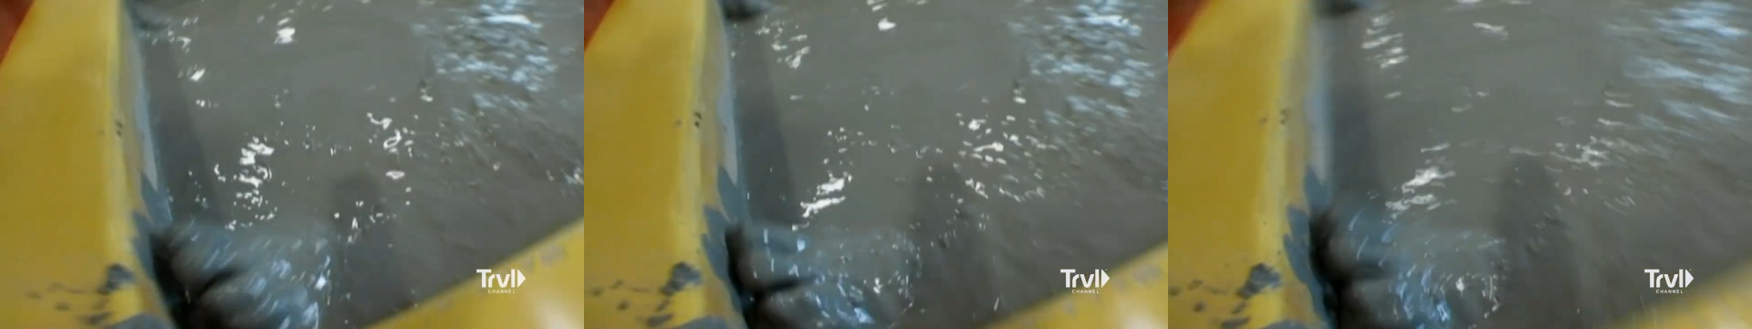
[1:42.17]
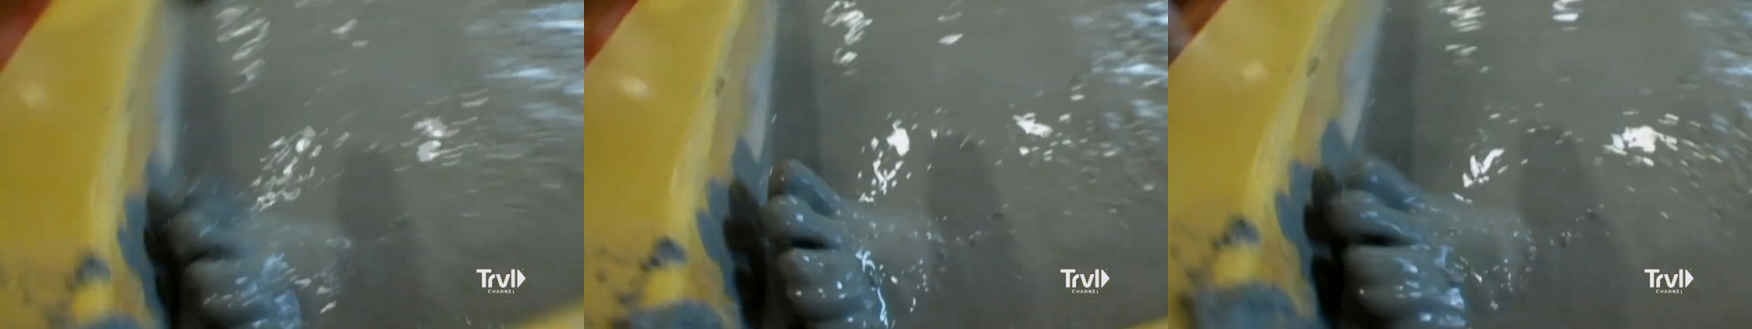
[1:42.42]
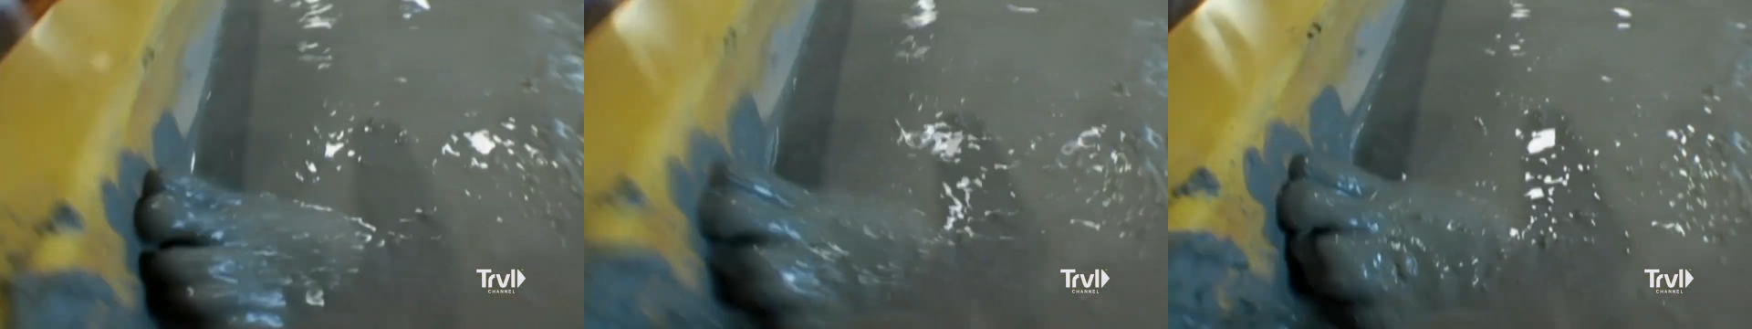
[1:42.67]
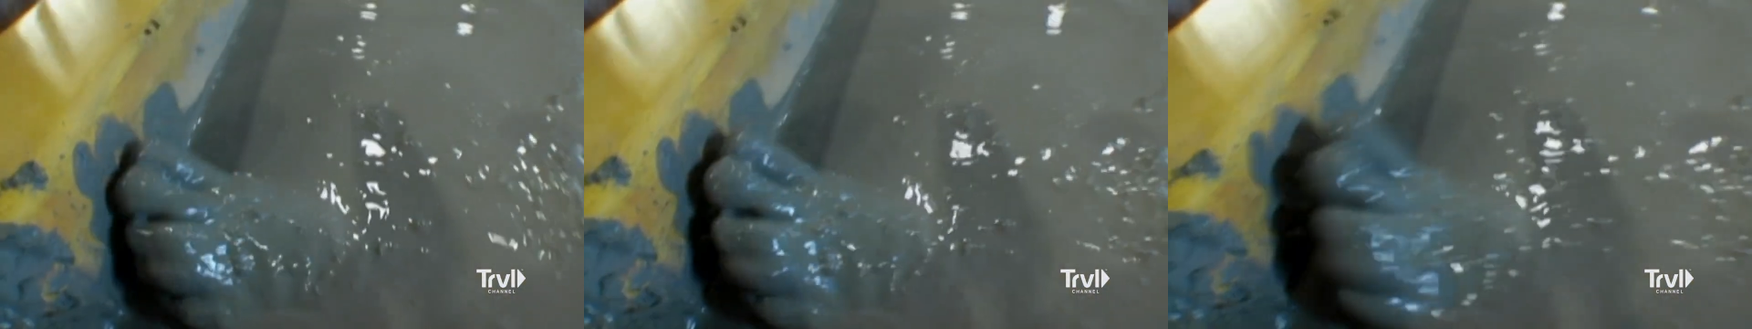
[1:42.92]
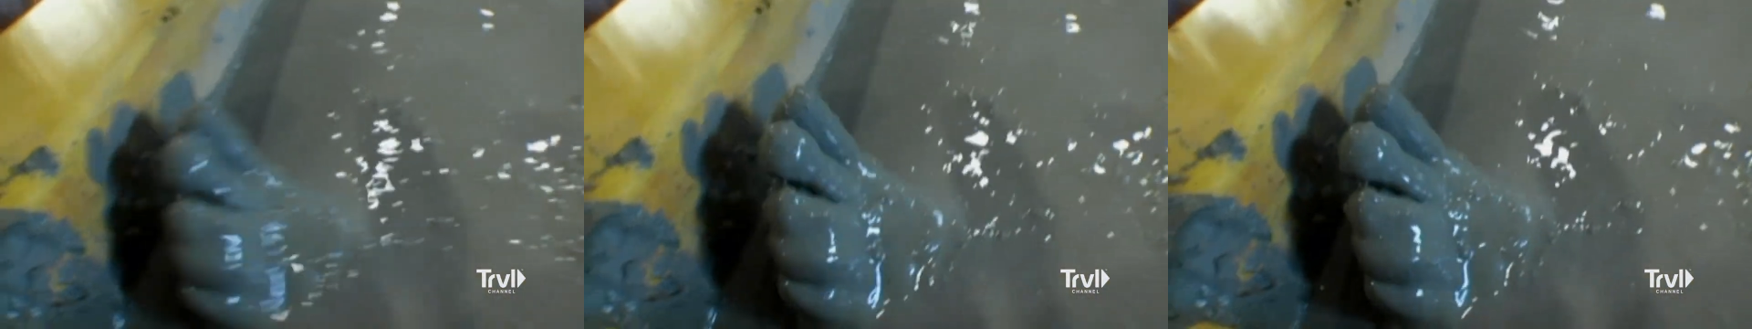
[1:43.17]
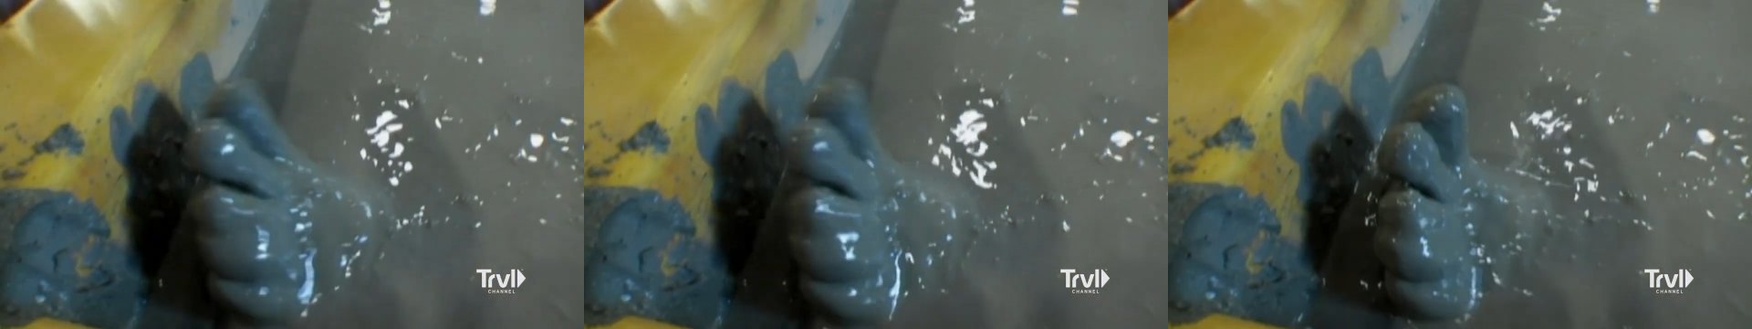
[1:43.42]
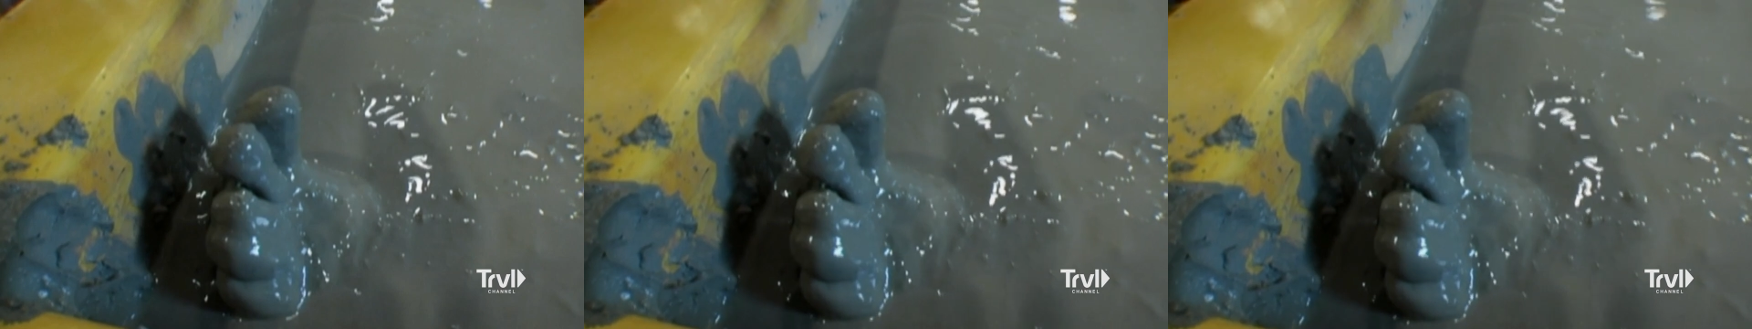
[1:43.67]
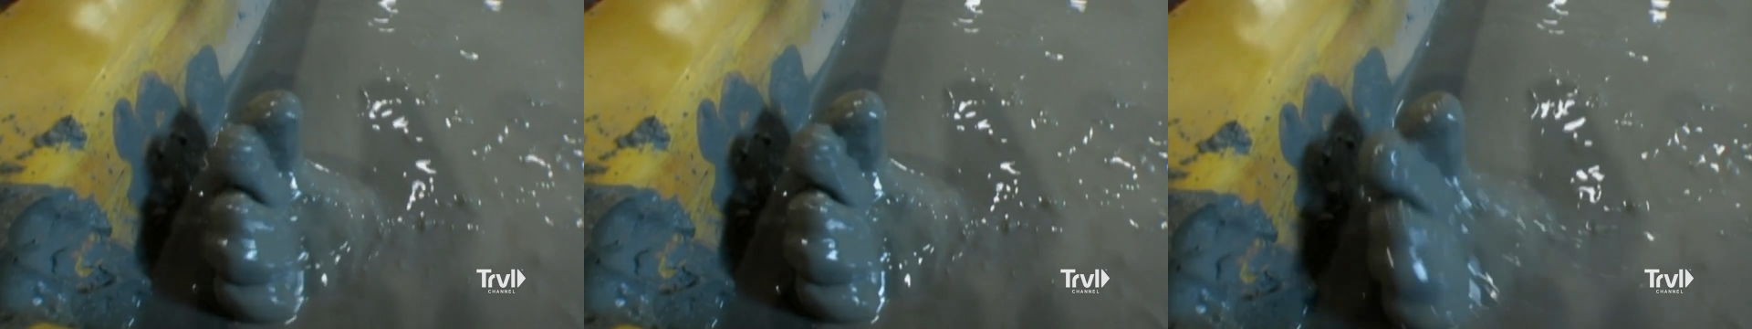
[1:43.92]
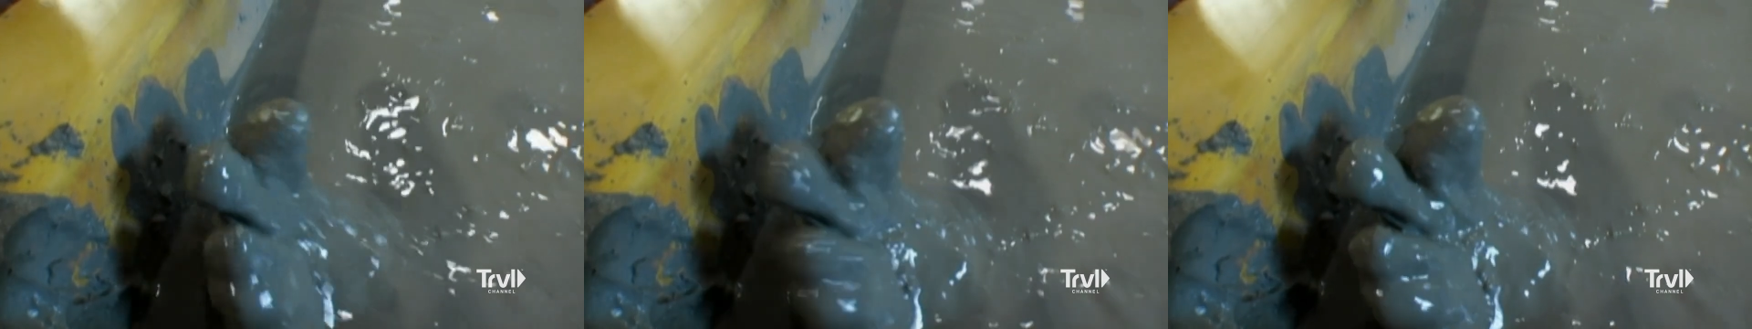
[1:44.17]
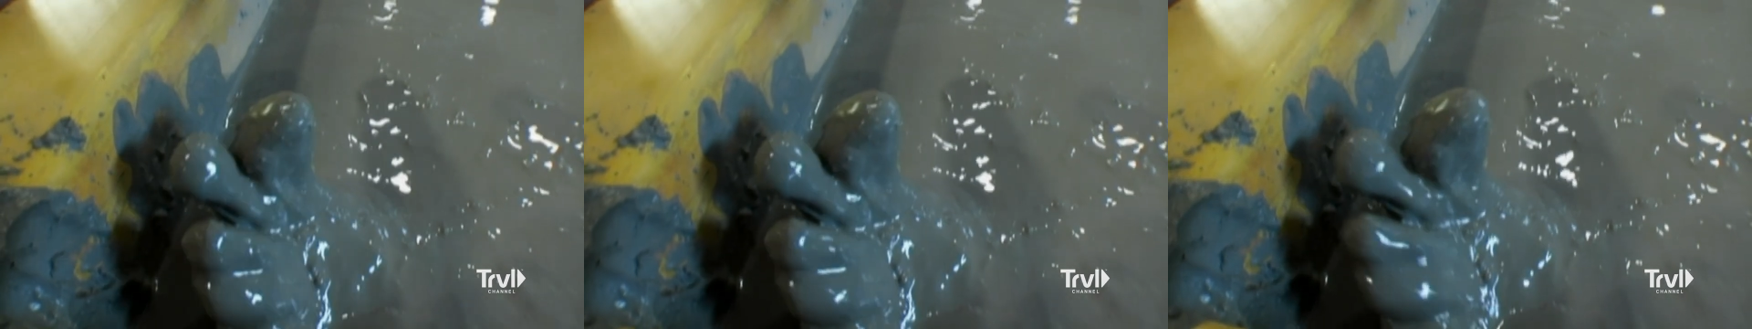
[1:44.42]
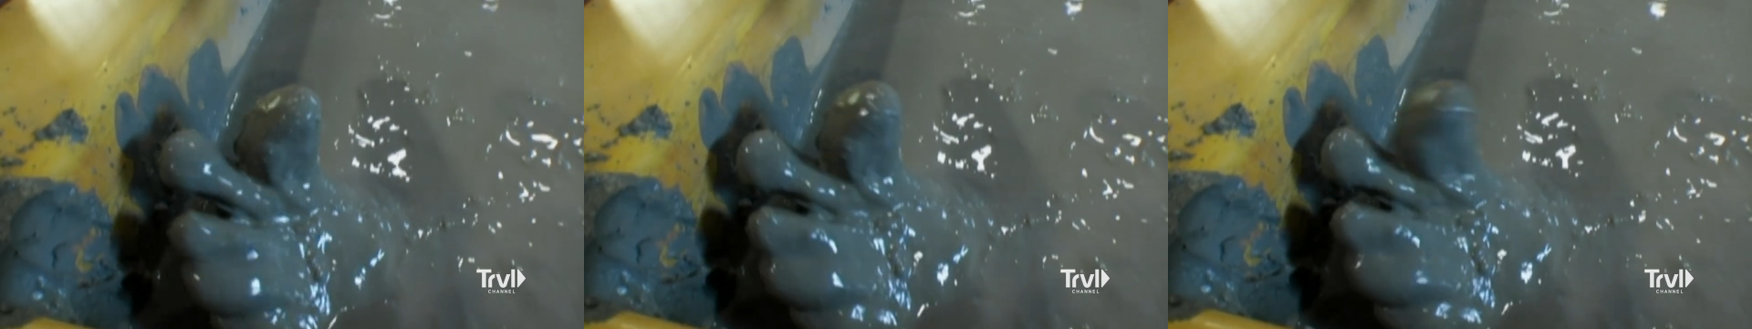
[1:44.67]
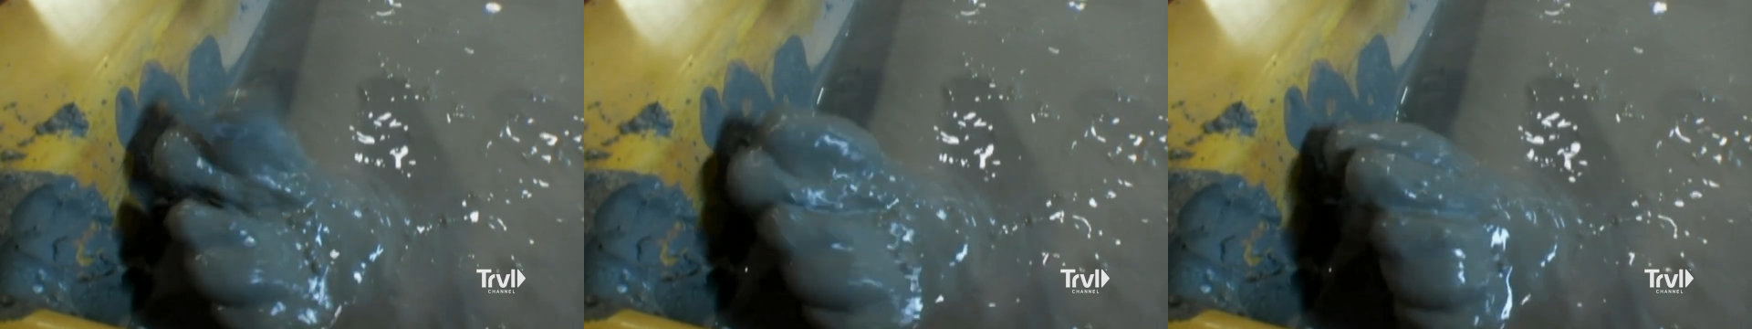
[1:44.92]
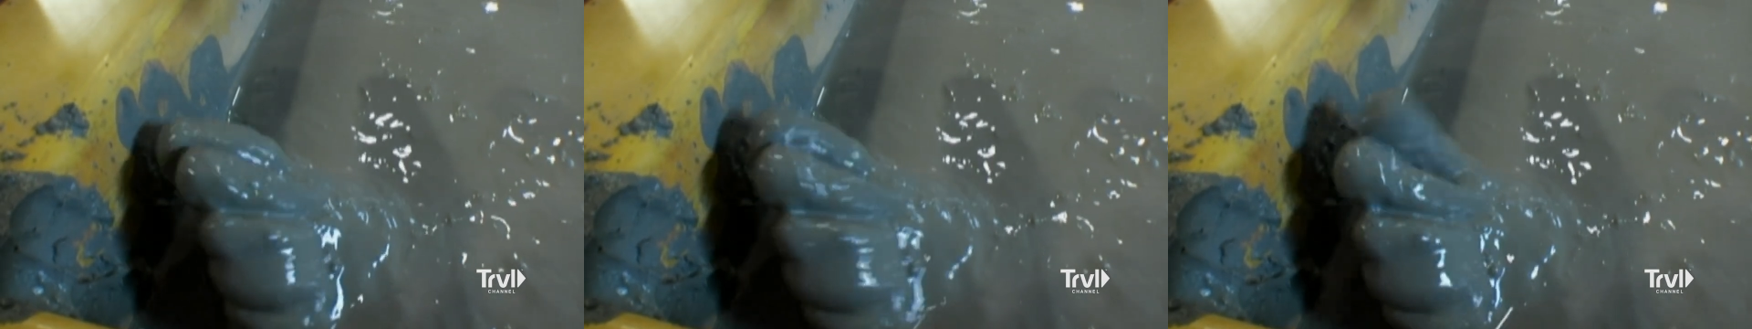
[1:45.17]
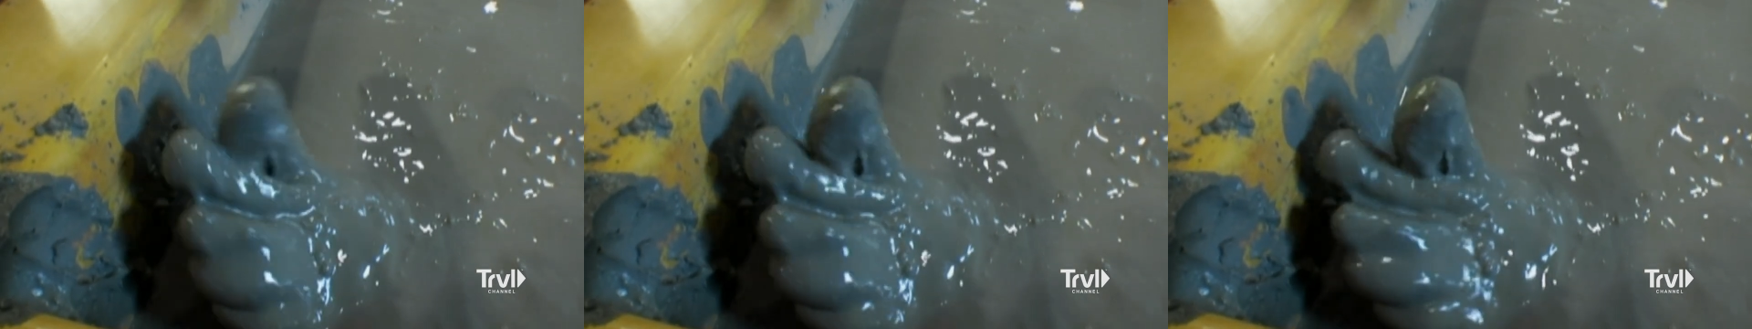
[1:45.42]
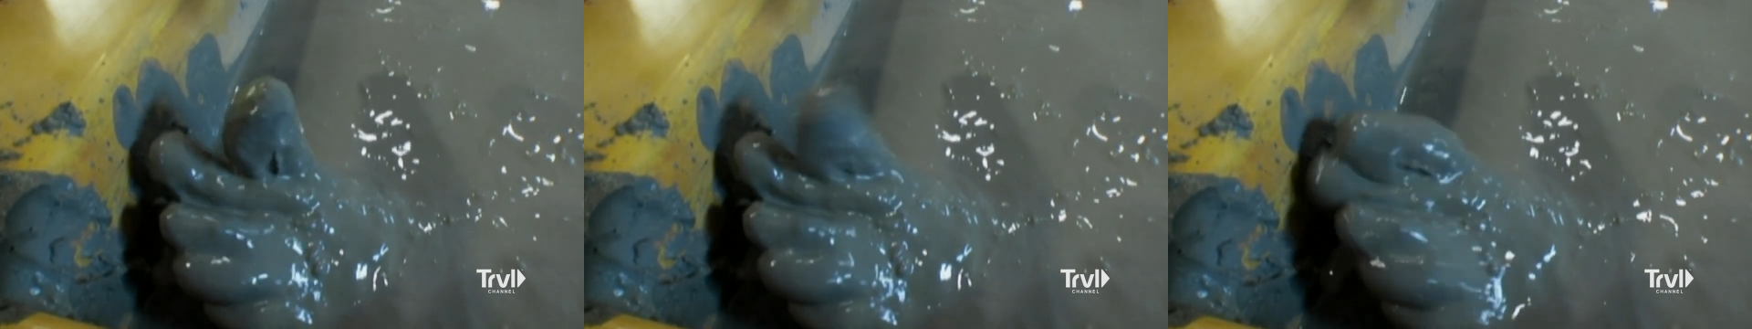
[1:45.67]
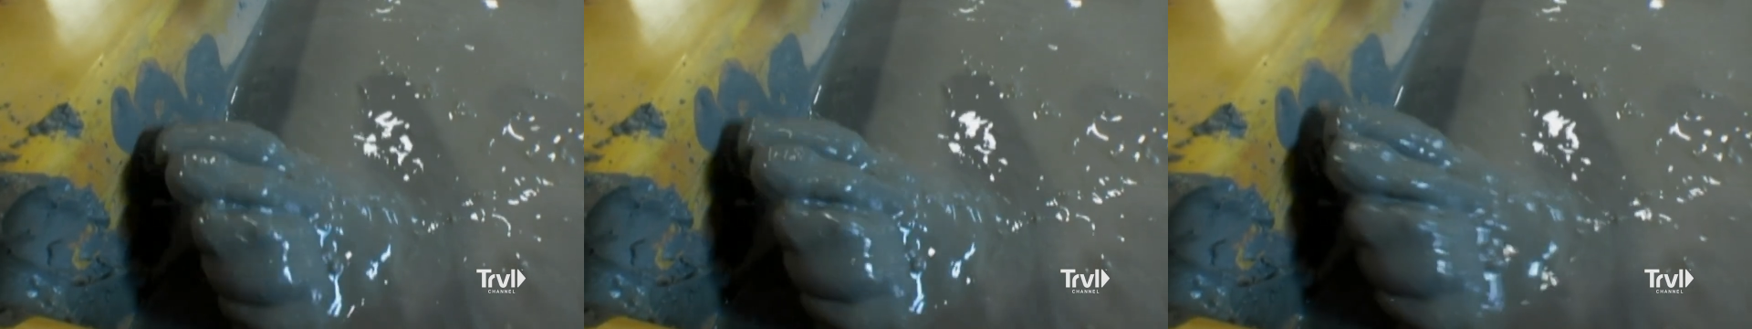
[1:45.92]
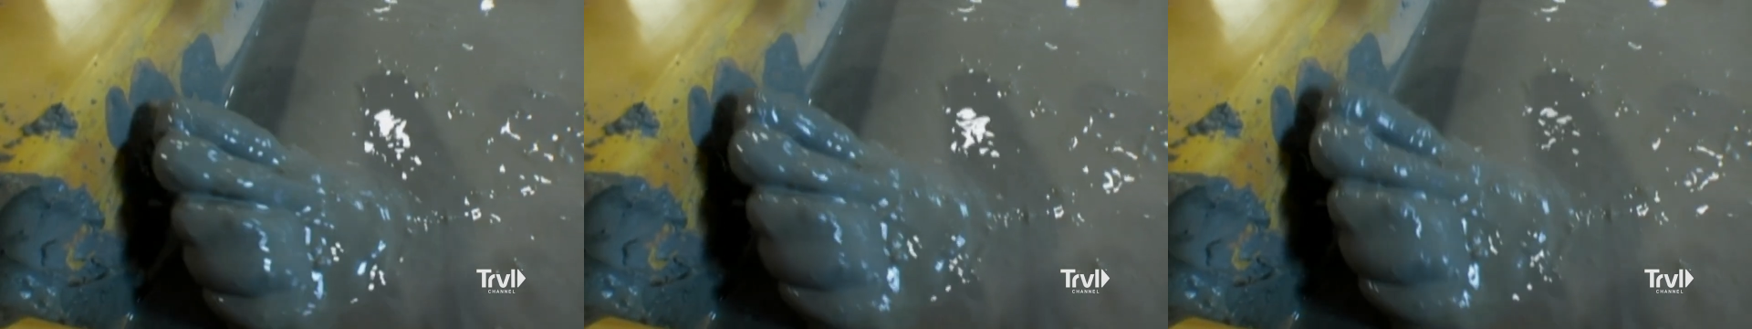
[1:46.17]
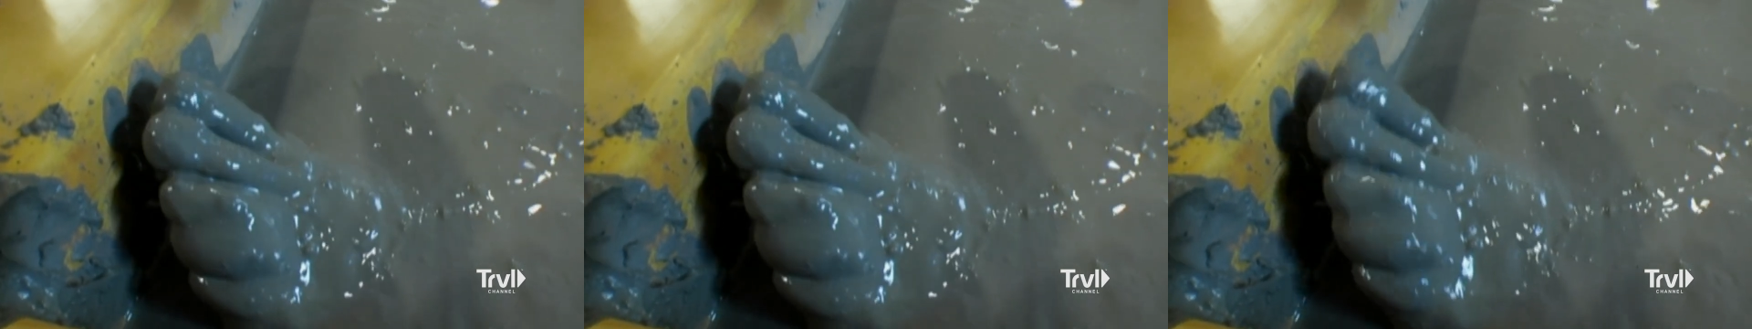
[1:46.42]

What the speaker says: [unreadable: no face in view]